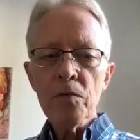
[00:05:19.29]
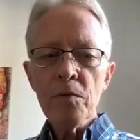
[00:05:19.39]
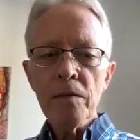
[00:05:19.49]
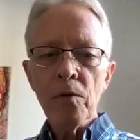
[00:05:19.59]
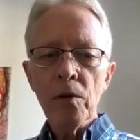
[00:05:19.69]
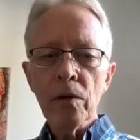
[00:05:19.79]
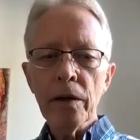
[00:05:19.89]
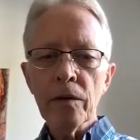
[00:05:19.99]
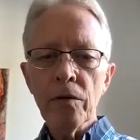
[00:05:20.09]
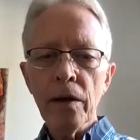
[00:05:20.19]
people
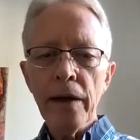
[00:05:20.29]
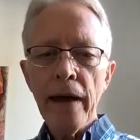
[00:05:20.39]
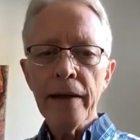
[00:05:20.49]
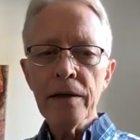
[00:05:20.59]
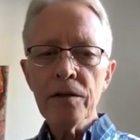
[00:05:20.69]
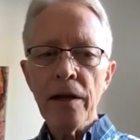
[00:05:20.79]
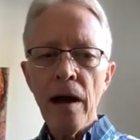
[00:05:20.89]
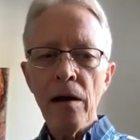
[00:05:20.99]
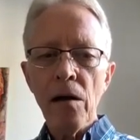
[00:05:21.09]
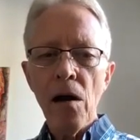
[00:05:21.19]
and drug addicts and
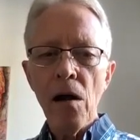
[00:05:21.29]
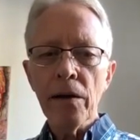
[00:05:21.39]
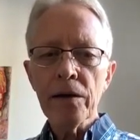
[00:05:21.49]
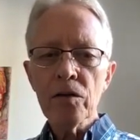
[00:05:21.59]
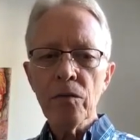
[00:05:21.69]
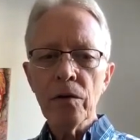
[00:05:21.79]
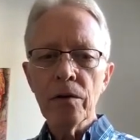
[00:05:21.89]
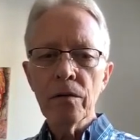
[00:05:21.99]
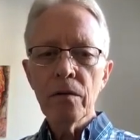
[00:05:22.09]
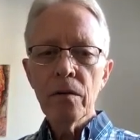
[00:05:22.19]
alcoholics would